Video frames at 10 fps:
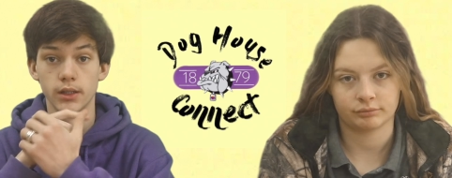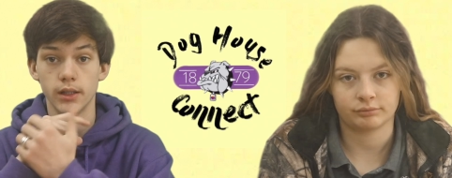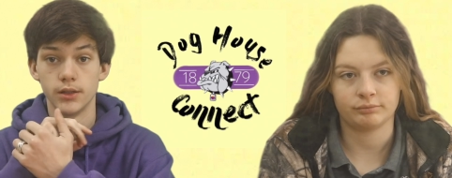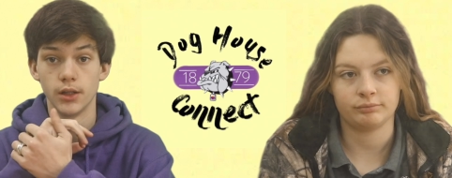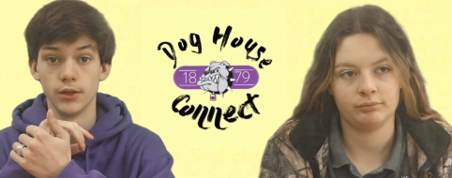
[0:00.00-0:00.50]

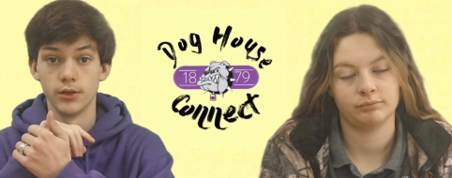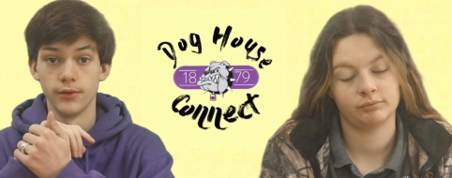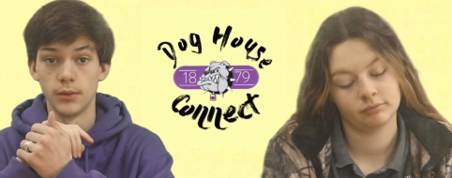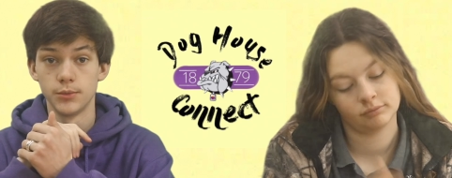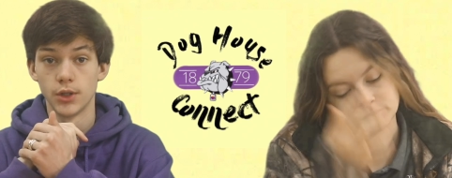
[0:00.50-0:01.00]
Speaker 1: St. Joseph.
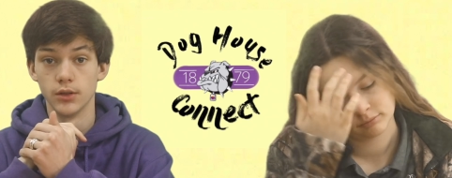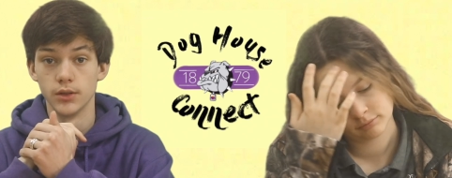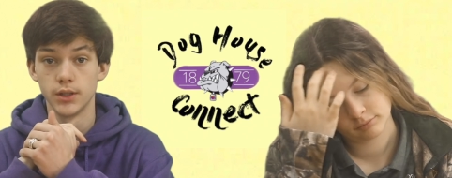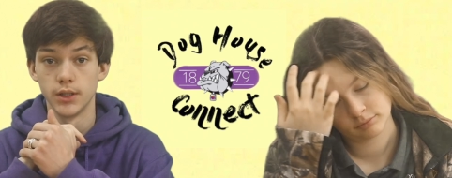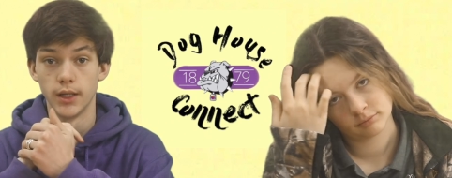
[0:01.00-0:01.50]
I'm
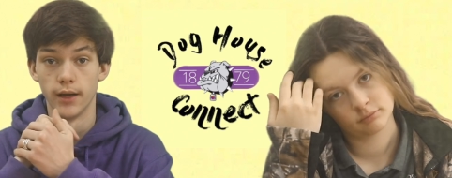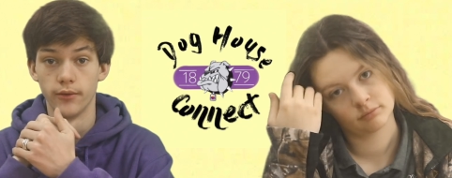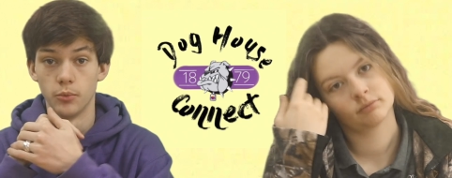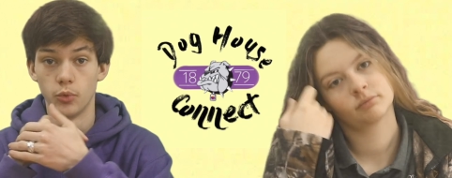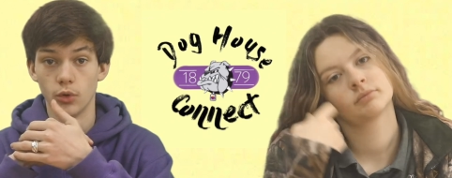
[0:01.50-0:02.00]
journalist Sid
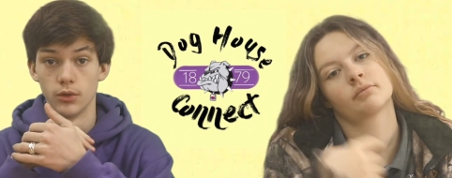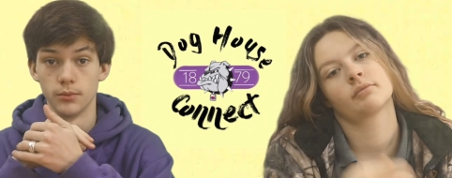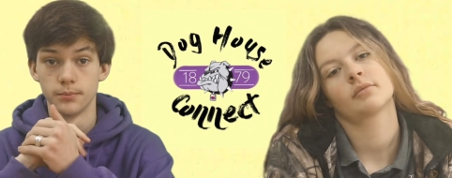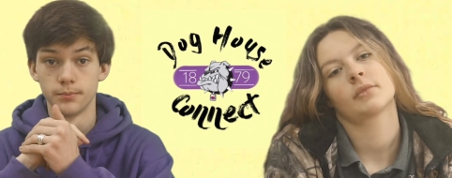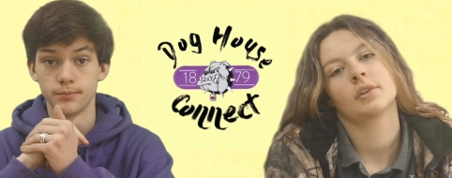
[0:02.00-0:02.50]
Davenport.
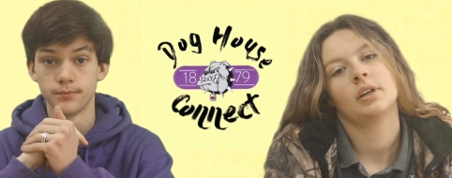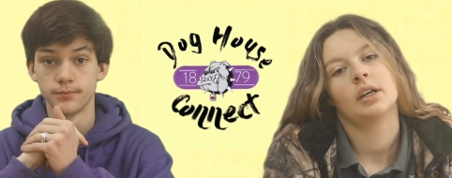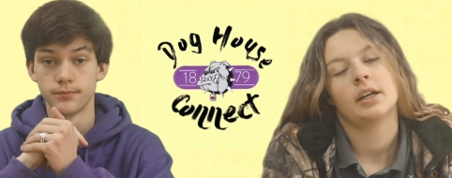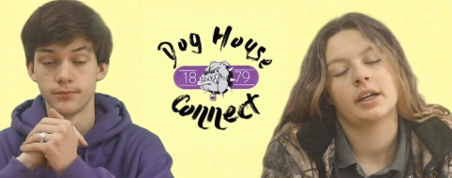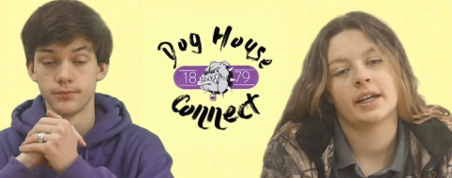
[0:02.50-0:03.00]

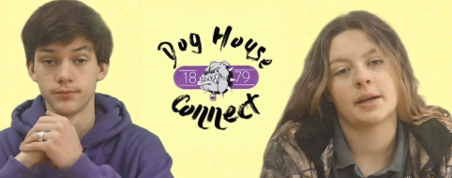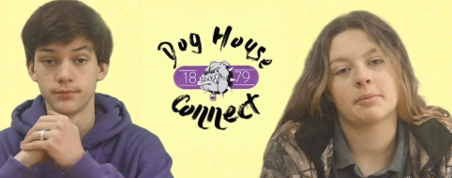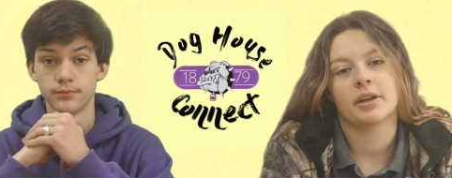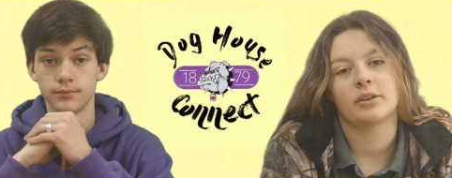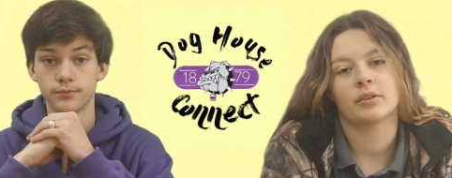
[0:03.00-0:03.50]
Speaker 2: And I'm
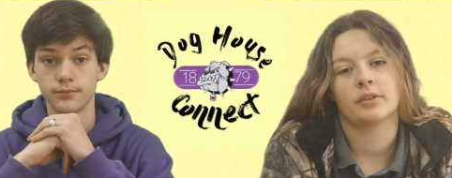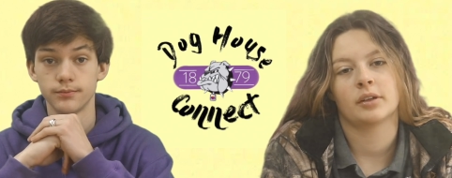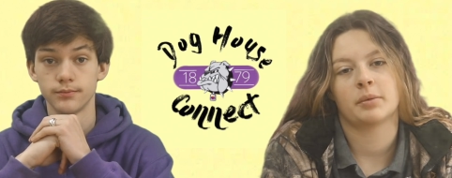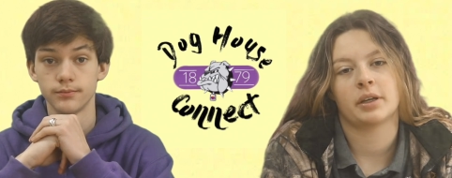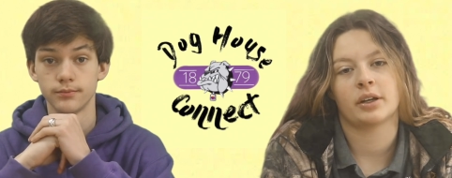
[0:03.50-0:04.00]
Kendall
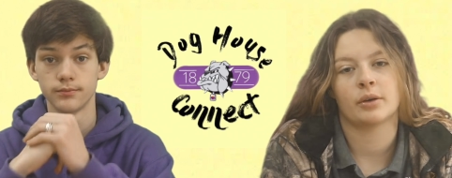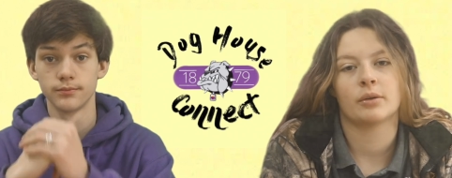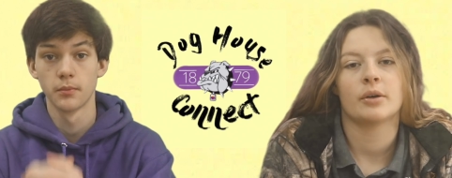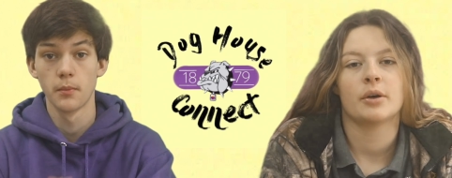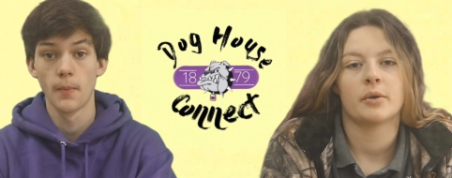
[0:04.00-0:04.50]
Filipino.
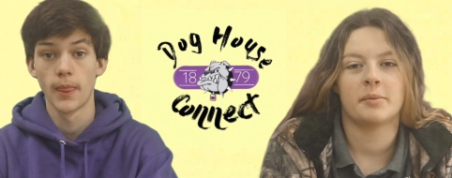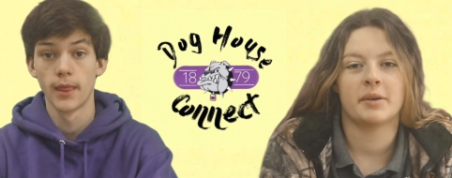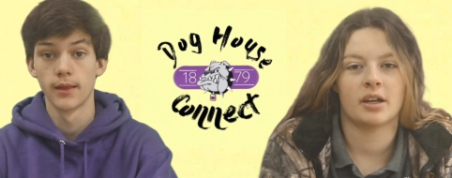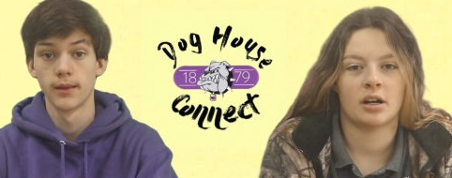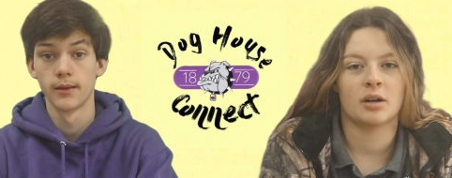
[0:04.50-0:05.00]
We
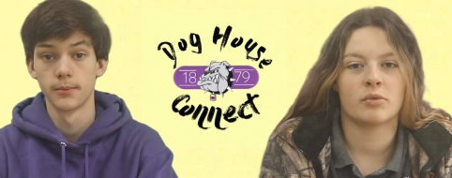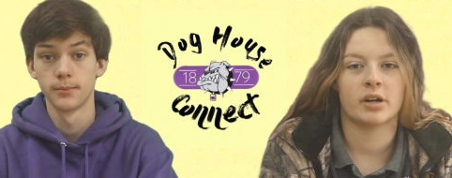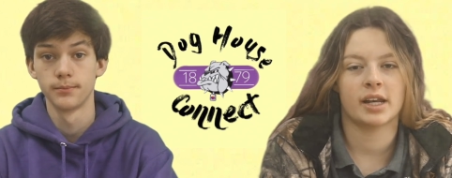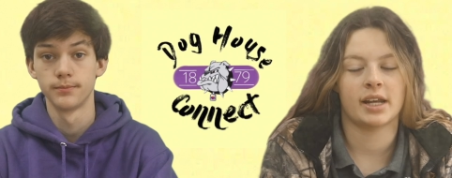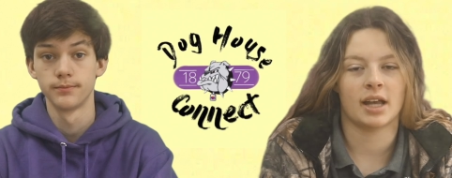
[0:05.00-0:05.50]
begin our
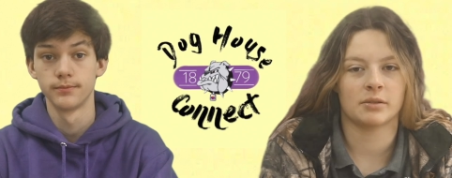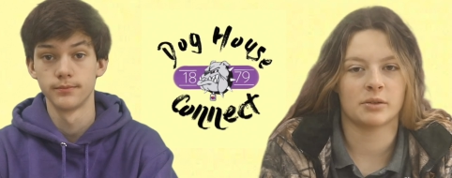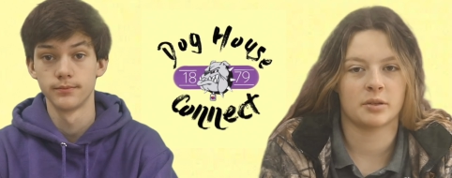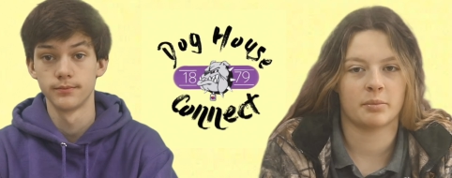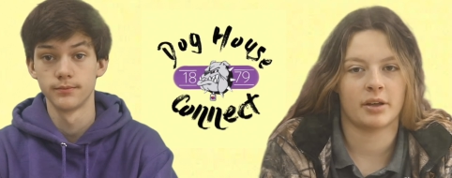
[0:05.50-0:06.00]
morning
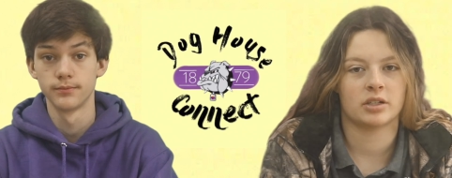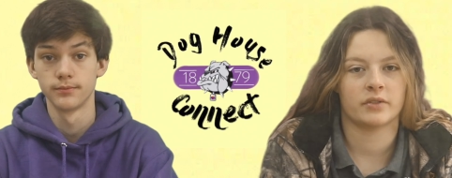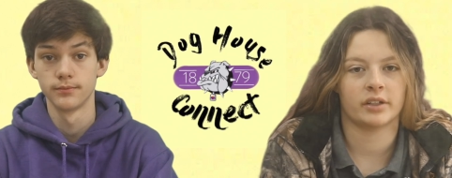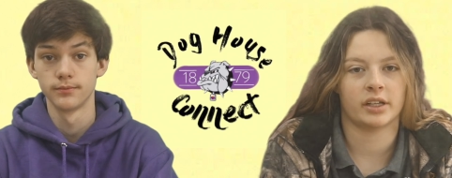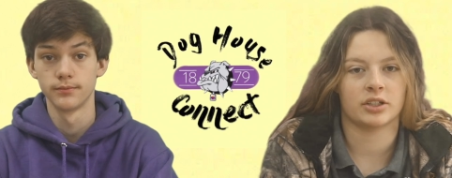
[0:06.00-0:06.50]
announcements with the Pledge of
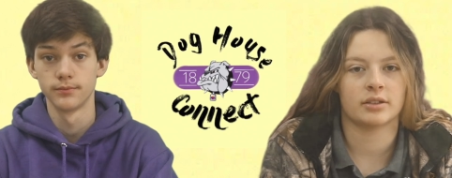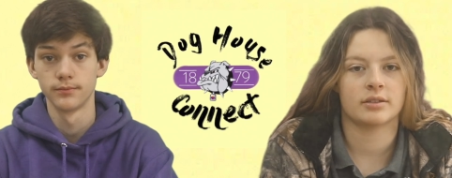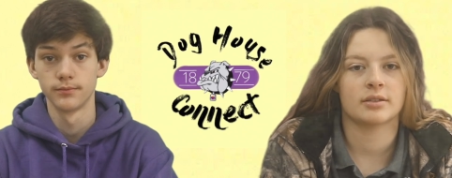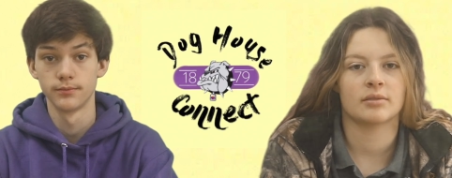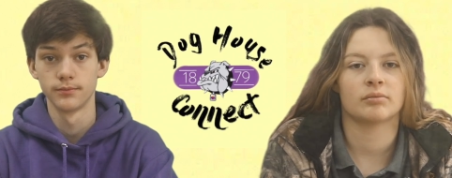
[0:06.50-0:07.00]
Allegiance.